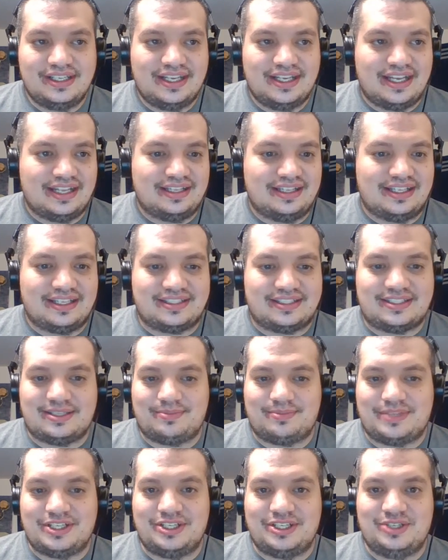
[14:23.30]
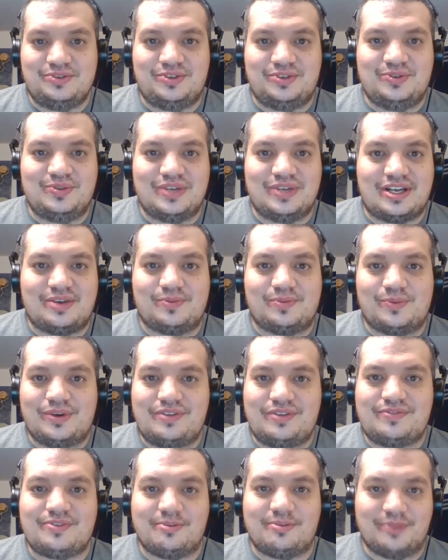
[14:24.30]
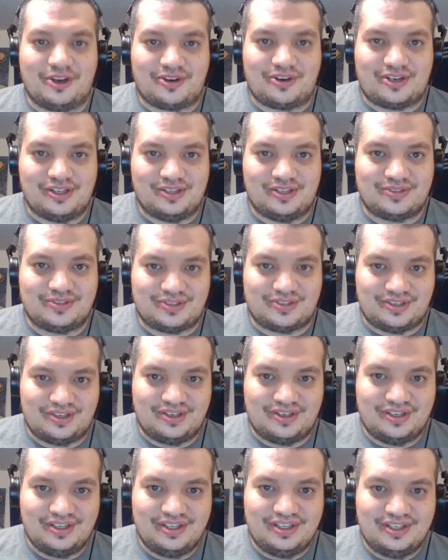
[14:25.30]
And that's something you do not want from your closer.